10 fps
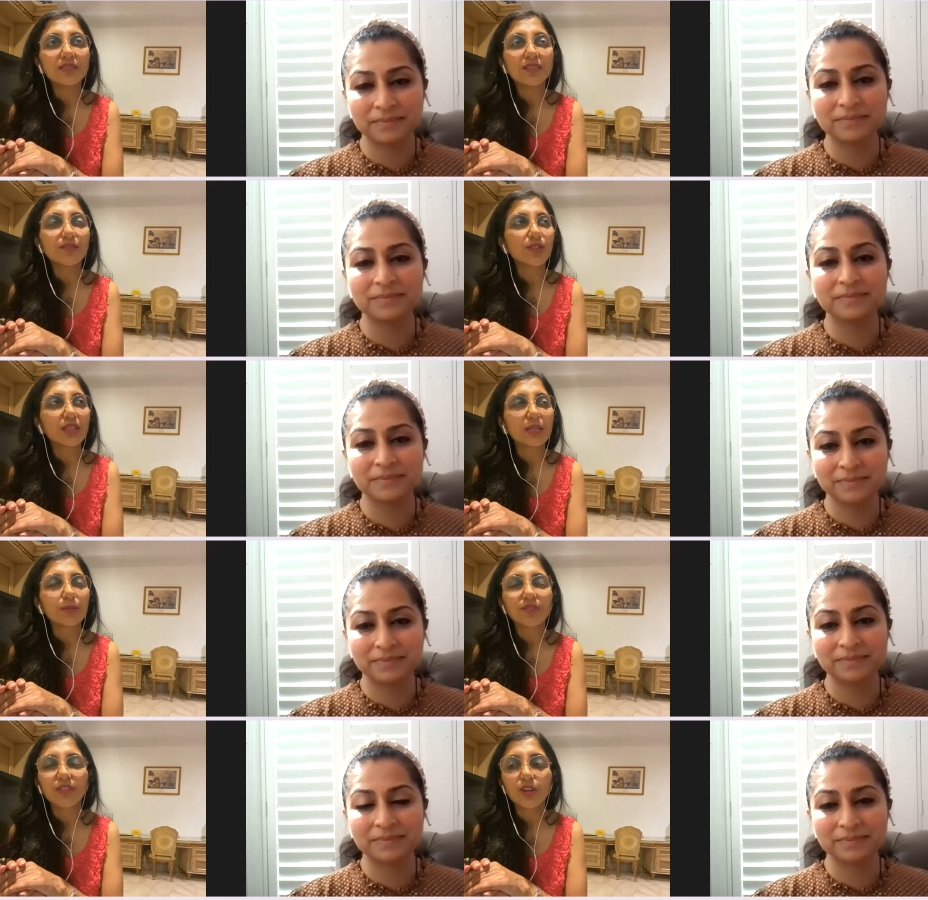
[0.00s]
Speaker 1: I forgot the name
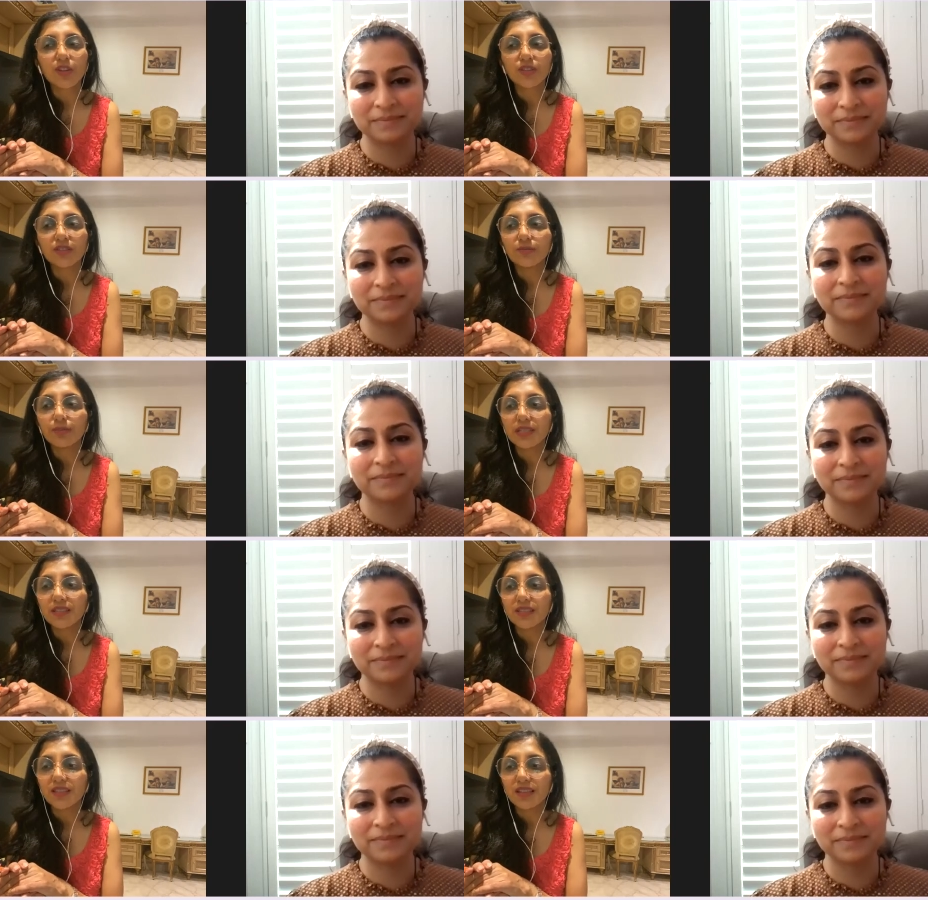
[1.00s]
of the author, but yeah,